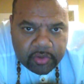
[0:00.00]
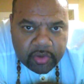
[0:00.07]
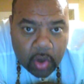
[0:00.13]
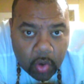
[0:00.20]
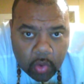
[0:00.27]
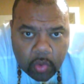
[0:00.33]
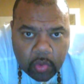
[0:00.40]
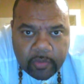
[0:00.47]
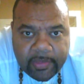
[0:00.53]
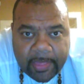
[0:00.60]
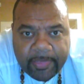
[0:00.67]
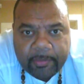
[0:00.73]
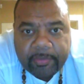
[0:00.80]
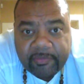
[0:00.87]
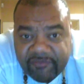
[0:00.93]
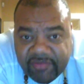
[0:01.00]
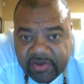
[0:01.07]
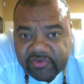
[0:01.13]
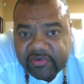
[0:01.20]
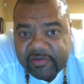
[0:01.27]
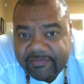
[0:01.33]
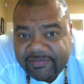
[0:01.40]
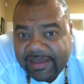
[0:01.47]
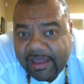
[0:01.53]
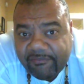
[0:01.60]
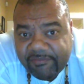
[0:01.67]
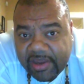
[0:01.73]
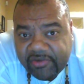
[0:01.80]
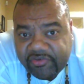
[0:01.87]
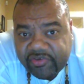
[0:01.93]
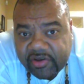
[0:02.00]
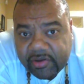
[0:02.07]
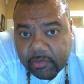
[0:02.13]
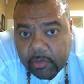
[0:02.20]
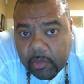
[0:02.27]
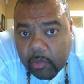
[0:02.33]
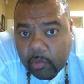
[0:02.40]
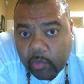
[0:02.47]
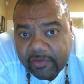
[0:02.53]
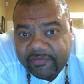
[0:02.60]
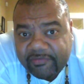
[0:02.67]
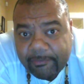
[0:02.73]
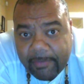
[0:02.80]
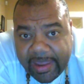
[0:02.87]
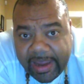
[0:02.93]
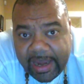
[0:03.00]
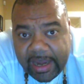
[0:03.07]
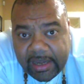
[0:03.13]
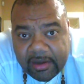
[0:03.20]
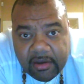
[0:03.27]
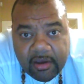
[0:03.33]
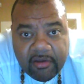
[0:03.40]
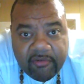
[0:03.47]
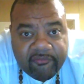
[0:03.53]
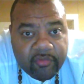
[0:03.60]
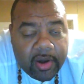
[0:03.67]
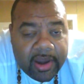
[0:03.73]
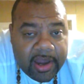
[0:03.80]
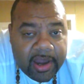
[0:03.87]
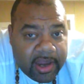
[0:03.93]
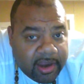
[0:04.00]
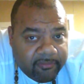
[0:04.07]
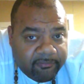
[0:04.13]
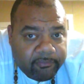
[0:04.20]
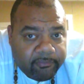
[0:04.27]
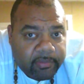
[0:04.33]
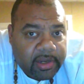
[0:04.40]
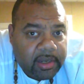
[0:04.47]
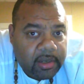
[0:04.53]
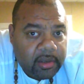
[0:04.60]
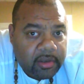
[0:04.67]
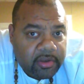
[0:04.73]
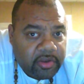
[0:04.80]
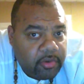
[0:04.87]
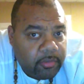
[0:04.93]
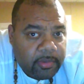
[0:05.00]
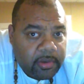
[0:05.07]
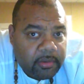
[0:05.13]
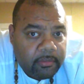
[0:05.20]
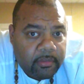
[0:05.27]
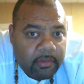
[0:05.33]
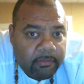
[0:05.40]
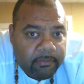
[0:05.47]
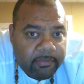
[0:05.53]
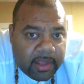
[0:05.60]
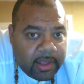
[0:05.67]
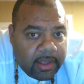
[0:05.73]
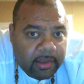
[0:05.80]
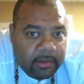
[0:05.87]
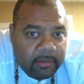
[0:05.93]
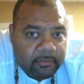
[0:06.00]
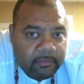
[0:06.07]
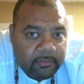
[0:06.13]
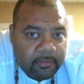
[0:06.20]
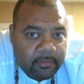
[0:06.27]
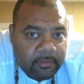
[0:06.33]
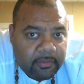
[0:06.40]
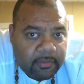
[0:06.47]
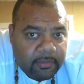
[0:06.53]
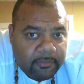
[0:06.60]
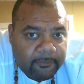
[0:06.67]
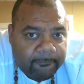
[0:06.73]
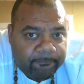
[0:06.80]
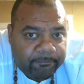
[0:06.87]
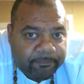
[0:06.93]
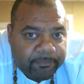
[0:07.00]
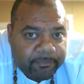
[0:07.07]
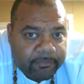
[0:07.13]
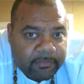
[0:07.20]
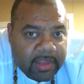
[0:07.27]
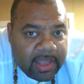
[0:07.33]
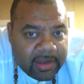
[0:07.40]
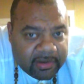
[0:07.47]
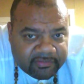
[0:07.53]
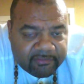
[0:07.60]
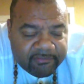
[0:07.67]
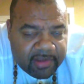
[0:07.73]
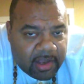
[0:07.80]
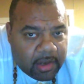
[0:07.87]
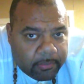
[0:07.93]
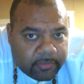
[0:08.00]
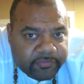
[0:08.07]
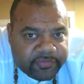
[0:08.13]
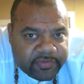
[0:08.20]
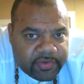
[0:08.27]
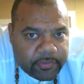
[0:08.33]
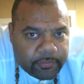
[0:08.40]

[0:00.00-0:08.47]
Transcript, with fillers: Know that the provision of salvation was made for every human being, and it's available to